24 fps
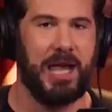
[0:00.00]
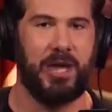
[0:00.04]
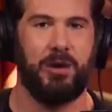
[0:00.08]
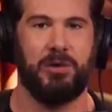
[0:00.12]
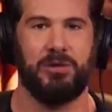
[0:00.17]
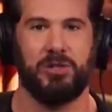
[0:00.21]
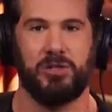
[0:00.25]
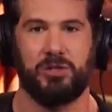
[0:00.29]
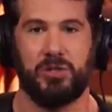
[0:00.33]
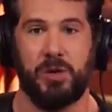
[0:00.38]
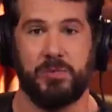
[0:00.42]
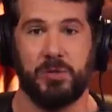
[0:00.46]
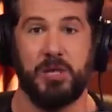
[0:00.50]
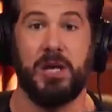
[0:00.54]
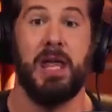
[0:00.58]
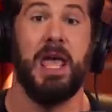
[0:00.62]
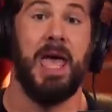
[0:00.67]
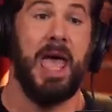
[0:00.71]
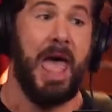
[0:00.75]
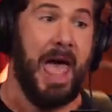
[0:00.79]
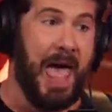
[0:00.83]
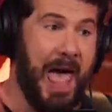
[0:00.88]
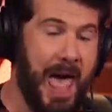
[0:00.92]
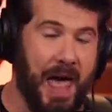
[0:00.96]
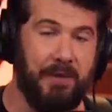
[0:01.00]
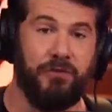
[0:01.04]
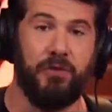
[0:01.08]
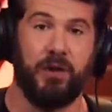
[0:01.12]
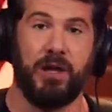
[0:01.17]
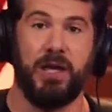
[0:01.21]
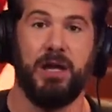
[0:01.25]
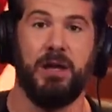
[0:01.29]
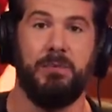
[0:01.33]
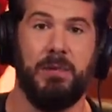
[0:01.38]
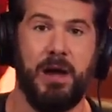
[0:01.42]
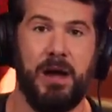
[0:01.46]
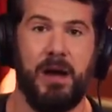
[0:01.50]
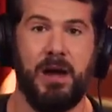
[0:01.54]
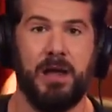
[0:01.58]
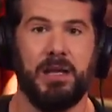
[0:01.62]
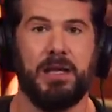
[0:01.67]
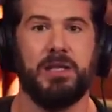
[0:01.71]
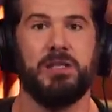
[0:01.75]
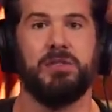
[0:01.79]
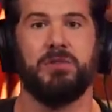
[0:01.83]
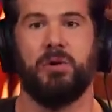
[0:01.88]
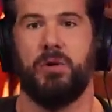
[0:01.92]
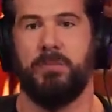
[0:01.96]
accurate description, African
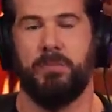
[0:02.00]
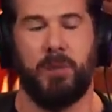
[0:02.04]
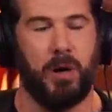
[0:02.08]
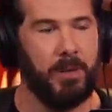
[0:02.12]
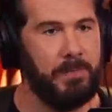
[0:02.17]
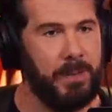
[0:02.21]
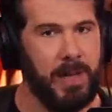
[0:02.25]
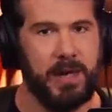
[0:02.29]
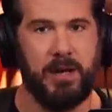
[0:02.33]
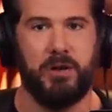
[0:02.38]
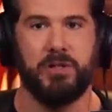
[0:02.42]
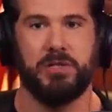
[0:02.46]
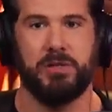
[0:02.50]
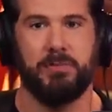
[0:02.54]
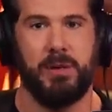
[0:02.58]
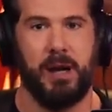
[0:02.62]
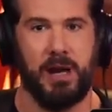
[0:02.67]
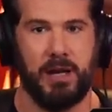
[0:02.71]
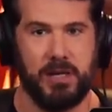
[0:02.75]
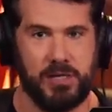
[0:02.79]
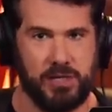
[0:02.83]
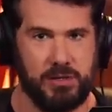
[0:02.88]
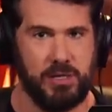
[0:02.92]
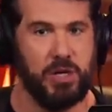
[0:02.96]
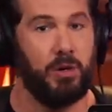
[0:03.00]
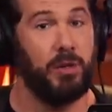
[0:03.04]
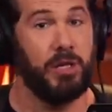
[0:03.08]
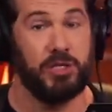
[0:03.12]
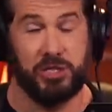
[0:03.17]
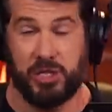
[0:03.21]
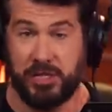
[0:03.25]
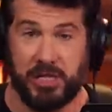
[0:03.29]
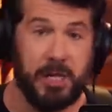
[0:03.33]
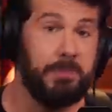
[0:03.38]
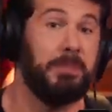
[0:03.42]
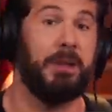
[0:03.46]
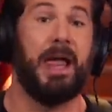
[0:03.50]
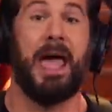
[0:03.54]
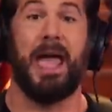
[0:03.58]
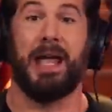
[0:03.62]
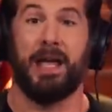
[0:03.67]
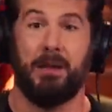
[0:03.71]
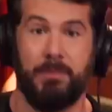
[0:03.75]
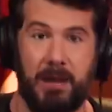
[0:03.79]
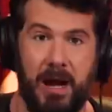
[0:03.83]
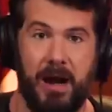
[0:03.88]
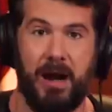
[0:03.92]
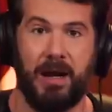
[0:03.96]
Americans or Barbados Americans, you know, let's just say
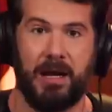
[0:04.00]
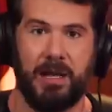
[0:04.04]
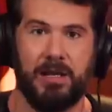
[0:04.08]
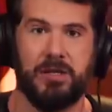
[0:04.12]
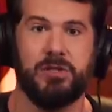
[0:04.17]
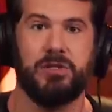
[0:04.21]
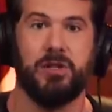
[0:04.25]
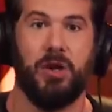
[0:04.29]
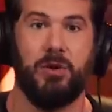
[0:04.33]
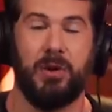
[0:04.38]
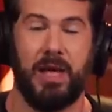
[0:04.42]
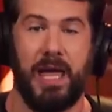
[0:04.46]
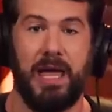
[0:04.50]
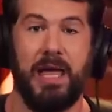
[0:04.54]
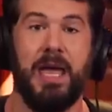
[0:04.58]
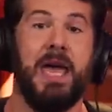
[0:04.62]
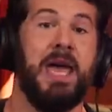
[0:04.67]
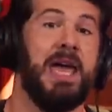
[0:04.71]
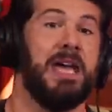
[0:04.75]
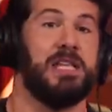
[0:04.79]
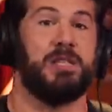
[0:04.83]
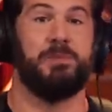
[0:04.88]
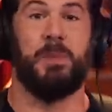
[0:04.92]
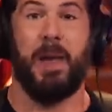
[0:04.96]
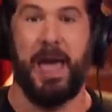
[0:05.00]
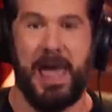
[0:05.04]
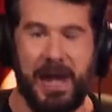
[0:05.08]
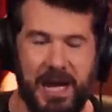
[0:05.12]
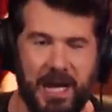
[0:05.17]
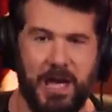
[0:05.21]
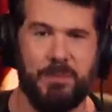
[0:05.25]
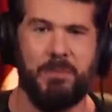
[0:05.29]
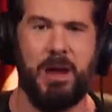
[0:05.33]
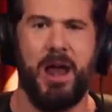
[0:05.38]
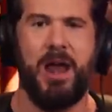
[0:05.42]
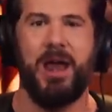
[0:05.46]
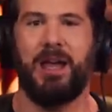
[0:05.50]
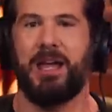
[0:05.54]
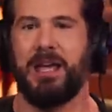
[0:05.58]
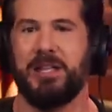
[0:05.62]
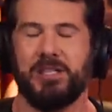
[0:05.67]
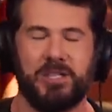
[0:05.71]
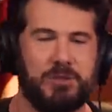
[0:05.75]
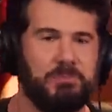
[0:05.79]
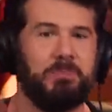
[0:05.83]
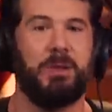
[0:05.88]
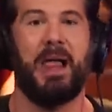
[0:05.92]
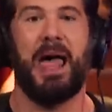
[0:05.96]
black Americans, okay? Hispanic
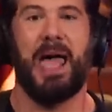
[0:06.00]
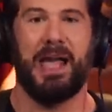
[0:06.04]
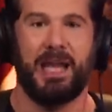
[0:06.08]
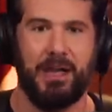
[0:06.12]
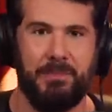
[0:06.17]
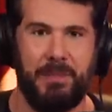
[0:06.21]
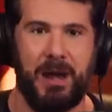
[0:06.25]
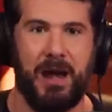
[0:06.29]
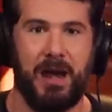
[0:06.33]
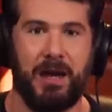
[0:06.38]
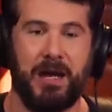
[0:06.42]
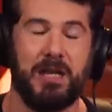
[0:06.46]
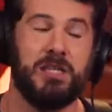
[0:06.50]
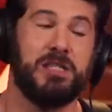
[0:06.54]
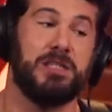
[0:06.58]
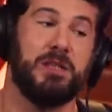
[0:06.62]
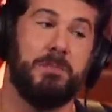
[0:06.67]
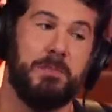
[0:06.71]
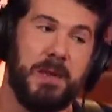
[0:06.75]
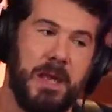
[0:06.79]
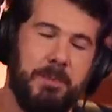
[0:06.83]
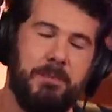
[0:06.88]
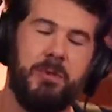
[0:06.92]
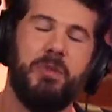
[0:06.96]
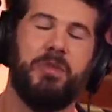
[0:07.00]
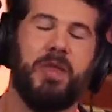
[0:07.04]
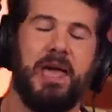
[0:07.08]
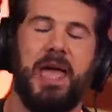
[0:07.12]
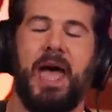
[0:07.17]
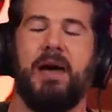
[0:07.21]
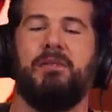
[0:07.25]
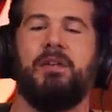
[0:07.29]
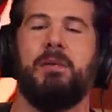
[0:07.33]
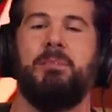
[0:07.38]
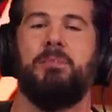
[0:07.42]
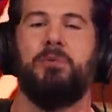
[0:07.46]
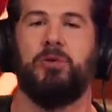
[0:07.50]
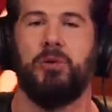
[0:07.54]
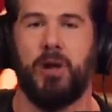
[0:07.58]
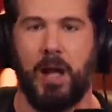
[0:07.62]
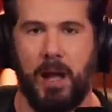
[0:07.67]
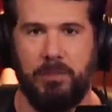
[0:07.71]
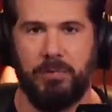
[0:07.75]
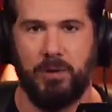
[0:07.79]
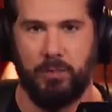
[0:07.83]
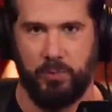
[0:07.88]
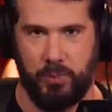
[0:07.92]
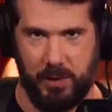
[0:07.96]
Americans, black Americans, the people they have a
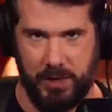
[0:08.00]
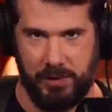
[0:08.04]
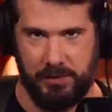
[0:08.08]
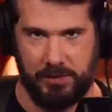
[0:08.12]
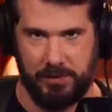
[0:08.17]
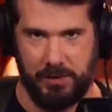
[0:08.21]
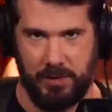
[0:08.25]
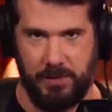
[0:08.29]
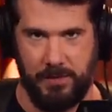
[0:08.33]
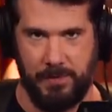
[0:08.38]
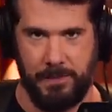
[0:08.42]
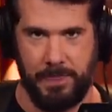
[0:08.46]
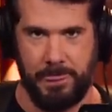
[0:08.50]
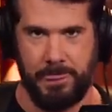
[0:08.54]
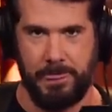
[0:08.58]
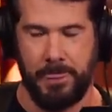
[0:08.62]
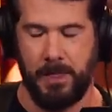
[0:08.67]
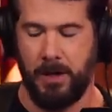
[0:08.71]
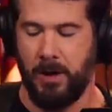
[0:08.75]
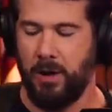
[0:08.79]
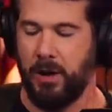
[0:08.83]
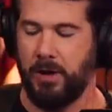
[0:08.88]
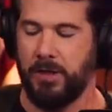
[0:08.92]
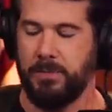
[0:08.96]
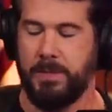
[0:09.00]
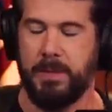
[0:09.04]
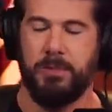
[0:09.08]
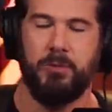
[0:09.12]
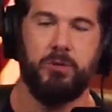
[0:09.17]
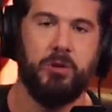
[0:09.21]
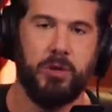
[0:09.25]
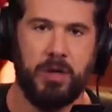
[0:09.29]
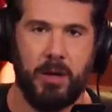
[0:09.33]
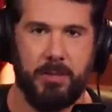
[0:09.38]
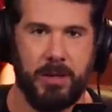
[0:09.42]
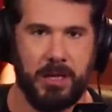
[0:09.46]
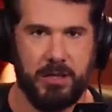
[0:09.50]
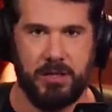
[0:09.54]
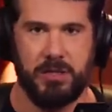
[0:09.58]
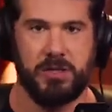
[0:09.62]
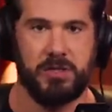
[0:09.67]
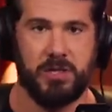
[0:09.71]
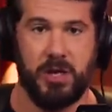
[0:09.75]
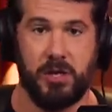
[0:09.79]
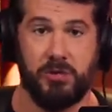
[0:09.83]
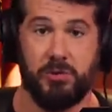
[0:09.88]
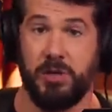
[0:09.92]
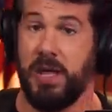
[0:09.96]
problem with are the people who are coming into
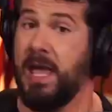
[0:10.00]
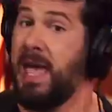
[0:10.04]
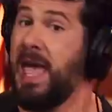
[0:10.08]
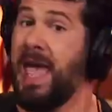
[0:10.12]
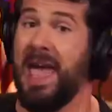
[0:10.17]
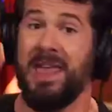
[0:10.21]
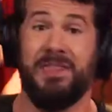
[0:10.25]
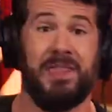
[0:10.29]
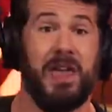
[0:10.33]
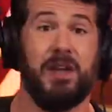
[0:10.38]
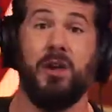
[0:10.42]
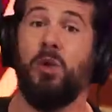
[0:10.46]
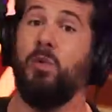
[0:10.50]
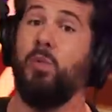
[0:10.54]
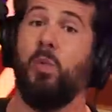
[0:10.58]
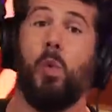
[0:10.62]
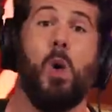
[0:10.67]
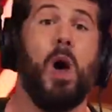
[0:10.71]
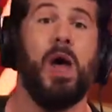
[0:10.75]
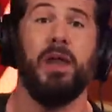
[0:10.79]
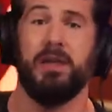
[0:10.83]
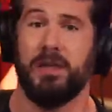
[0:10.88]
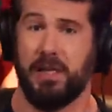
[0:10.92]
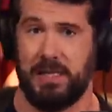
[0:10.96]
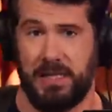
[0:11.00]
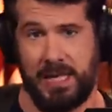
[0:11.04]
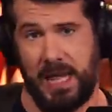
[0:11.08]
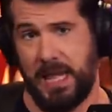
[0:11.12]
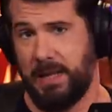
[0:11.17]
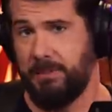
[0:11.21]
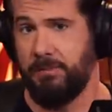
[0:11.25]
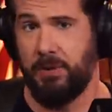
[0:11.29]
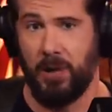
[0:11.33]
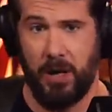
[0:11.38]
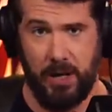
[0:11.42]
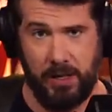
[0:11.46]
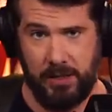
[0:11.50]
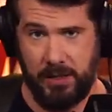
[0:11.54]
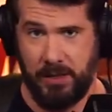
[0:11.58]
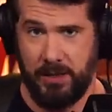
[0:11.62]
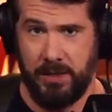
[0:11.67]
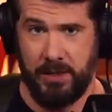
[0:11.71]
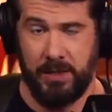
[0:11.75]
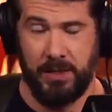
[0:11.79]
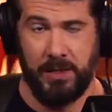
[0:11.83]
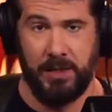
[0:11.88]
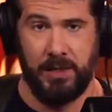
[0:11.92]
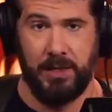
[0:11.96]
this country, and they don't want to take part
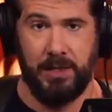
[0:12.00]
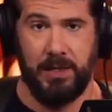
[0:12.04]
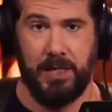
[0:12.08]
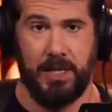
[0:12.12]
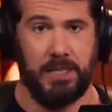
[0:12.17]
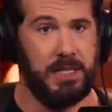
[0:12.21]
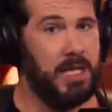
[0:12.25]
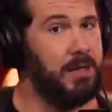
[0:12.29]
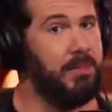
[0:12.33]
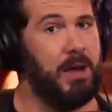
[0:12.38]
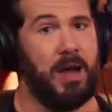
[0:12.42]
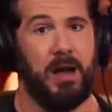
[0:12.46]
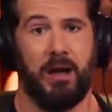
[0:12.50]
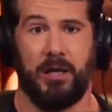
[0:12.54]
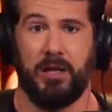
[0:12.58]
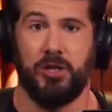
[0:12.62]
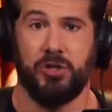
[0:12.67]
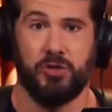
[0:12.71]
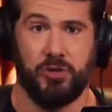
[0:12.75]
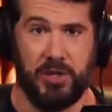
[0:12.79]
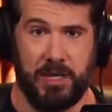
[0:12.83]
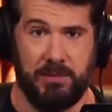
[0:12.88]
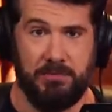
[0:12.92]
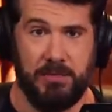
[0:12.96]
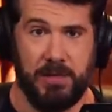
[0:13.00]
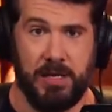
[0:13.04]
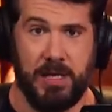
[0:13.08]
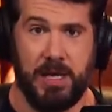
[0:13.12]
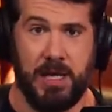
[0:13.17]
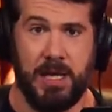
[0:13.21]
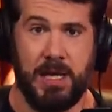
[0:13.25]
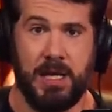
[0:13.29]
in the American dream.